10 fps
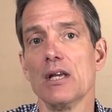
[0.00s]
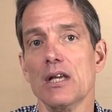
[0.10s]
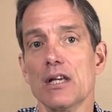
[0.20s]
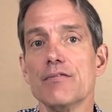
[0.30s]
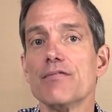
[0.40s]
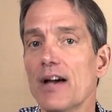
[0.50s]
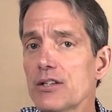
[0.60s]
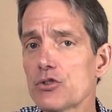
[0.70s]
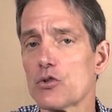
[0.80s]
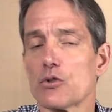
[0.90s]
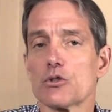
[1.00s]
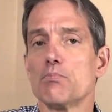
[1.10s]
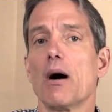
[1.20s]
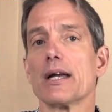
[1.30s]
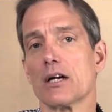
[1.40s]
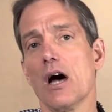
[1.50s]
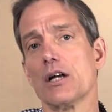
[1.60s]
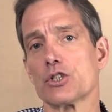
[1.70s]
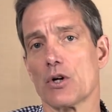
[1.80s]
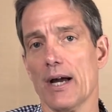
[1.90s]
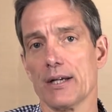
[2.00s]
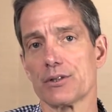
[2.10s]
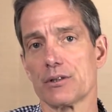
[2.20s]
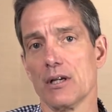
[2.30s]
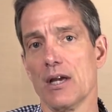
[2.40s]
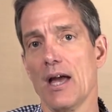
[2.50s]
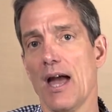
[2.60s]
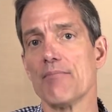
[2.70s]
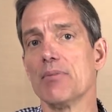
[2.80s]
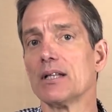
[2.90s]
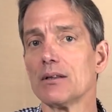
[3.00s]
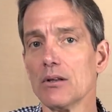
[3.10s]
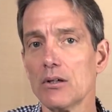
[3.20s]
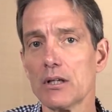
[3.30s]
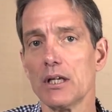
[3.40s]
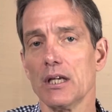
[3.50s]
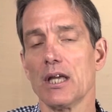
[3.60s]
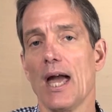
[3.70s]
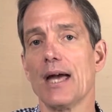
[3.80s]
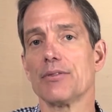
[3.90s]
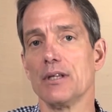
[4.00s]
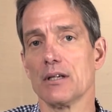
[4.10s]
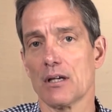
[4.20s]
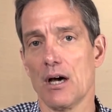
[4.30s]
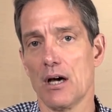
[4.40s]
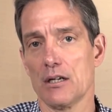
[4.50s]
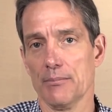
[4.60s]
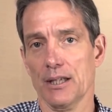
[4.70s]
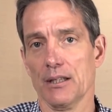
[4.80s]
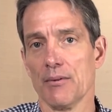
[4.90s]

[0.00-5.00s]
Investors, by contrast, have been looking at the economy.